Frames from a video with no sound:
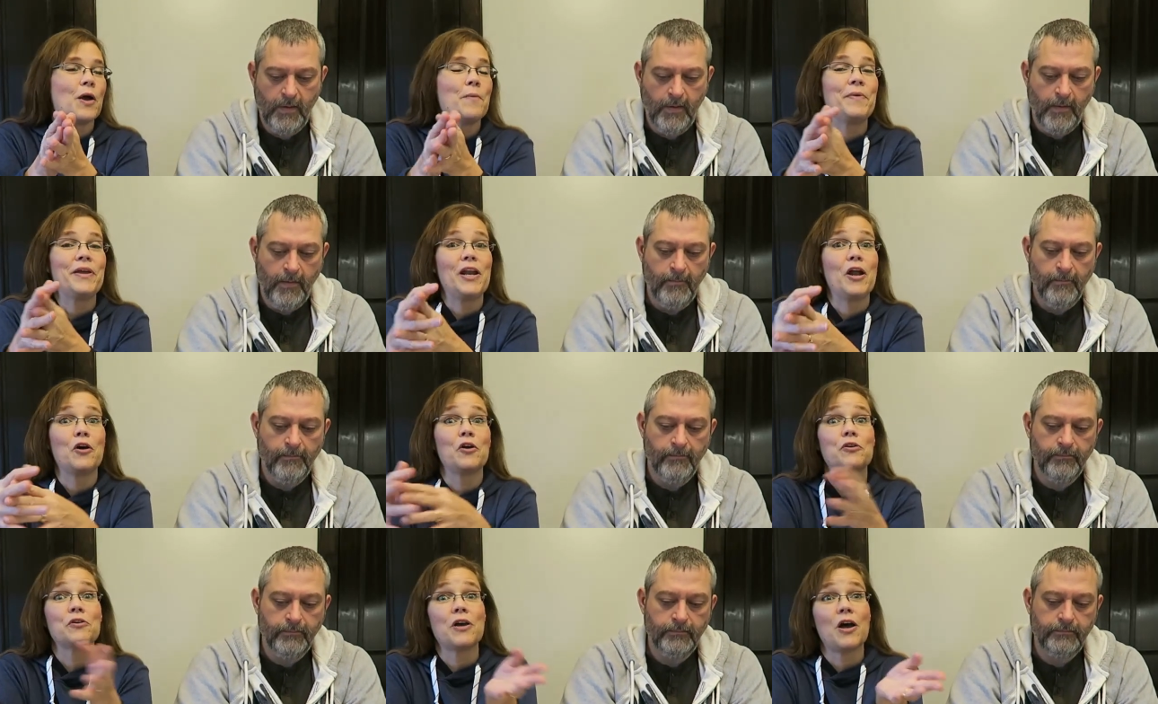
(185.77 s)
Speaker 1: I mean,
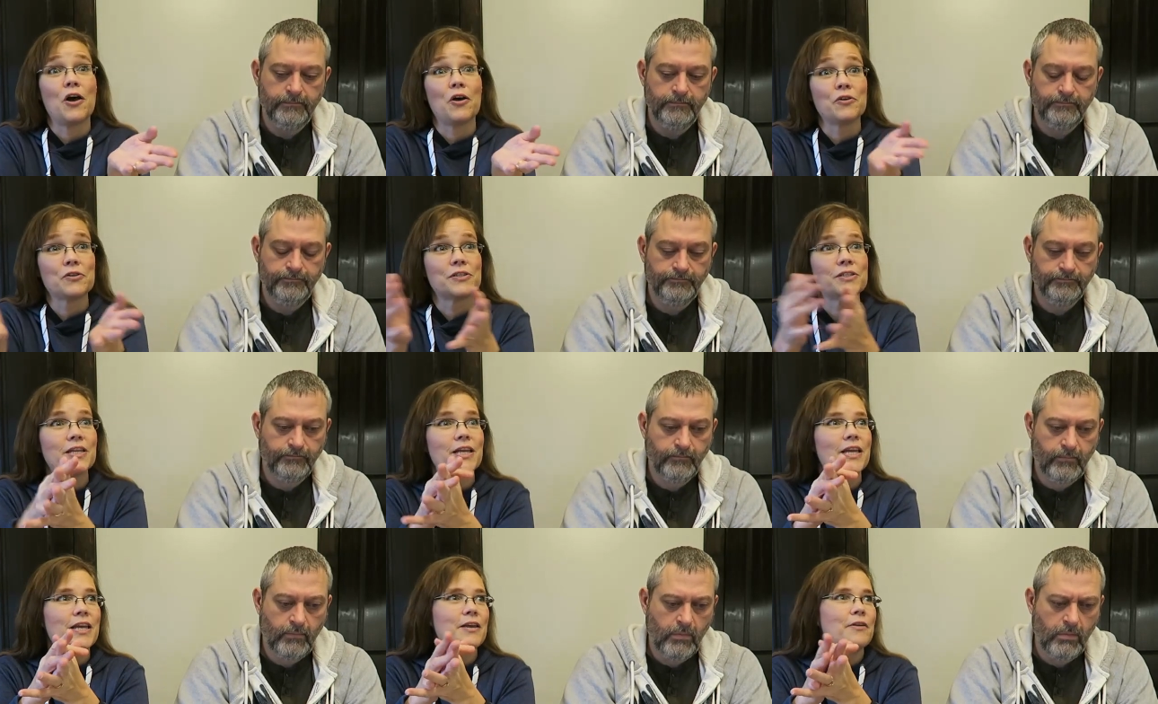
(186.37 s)
I'll,
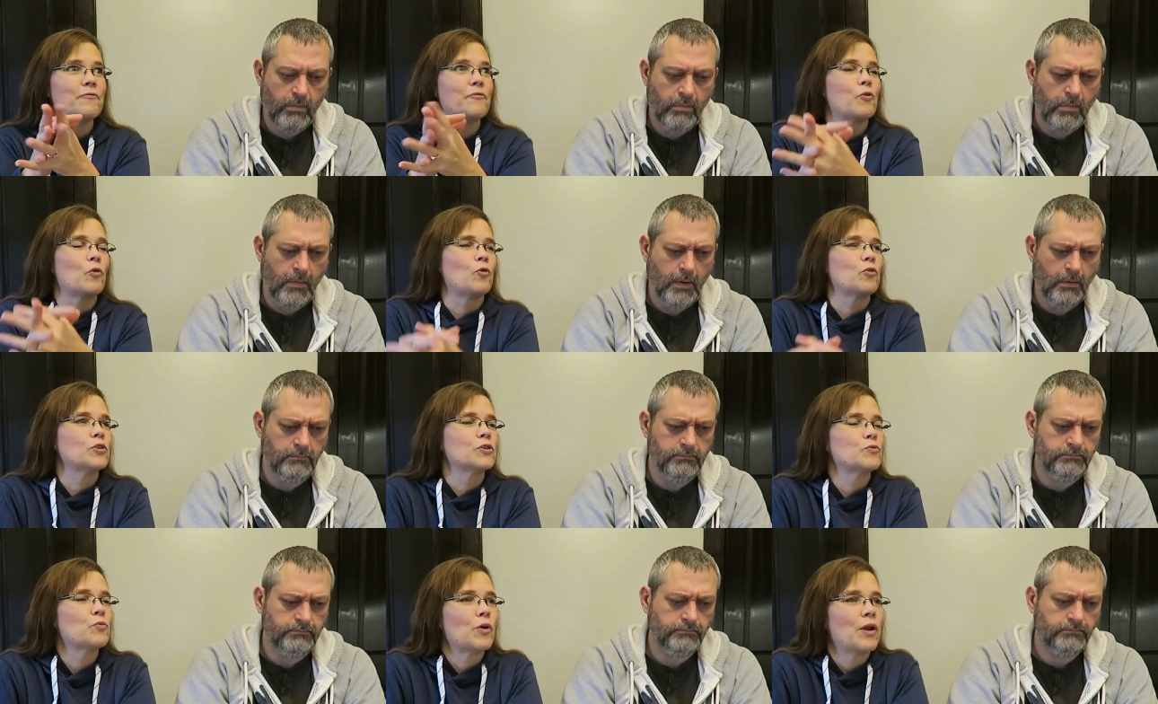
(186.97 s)
I'll see, of
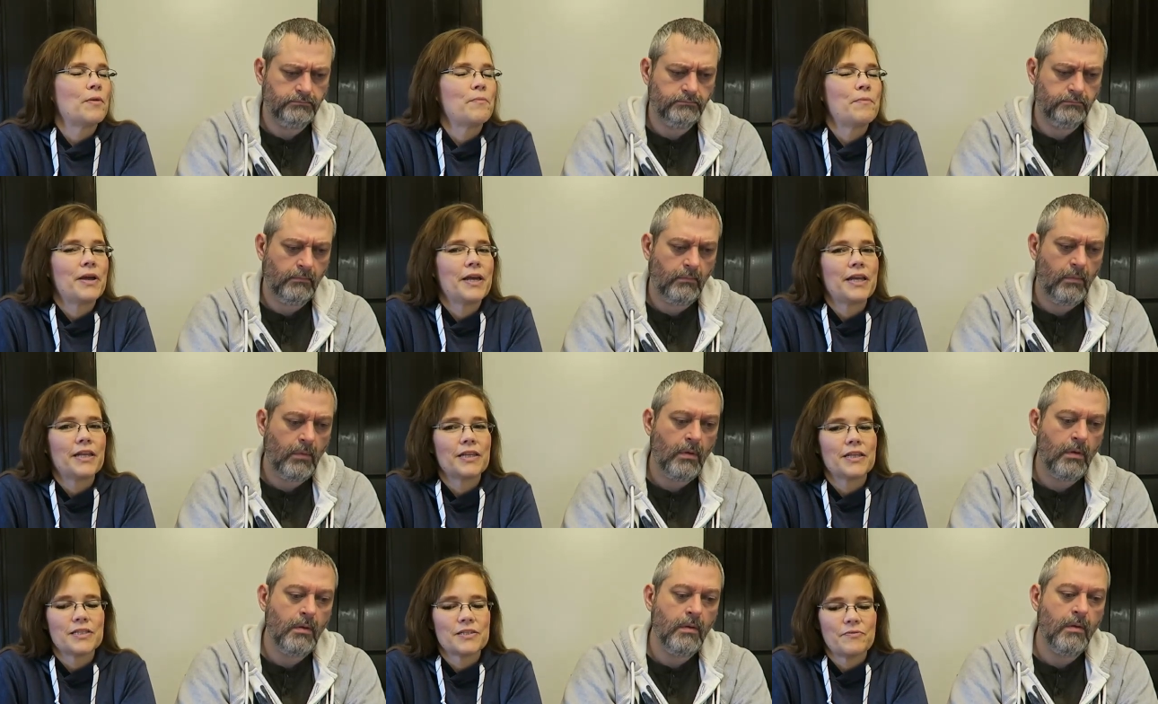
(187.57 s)
course, when I'm
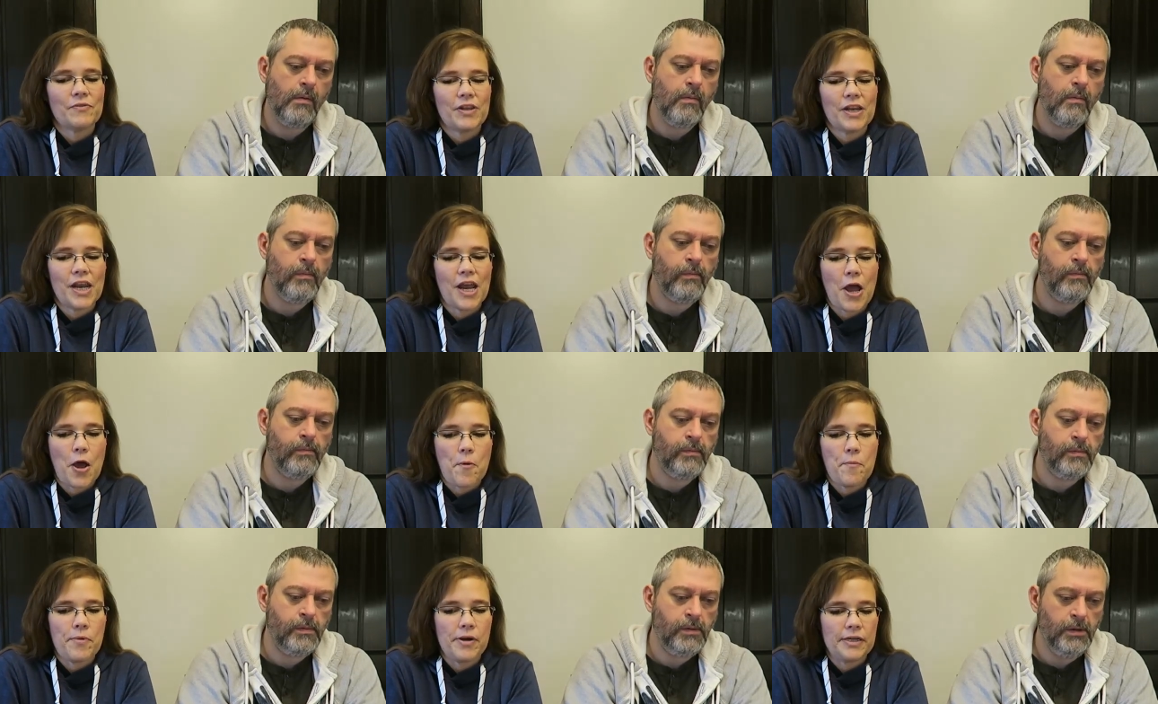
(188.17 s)
making this
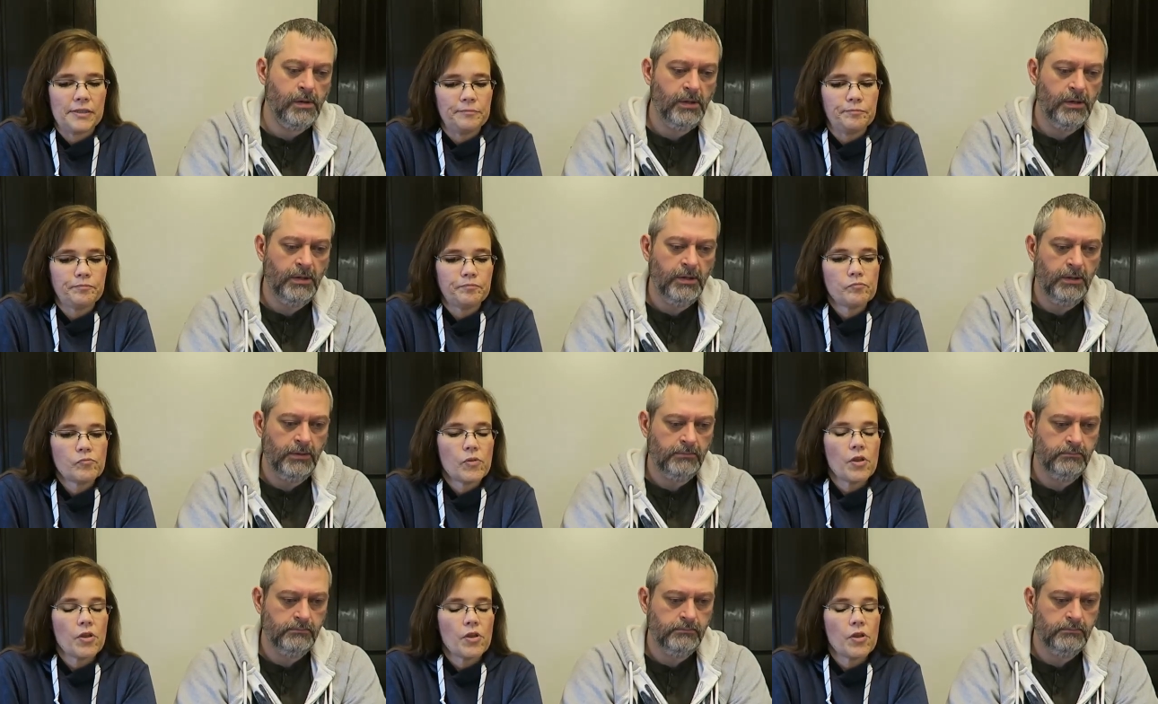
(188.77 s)
video, but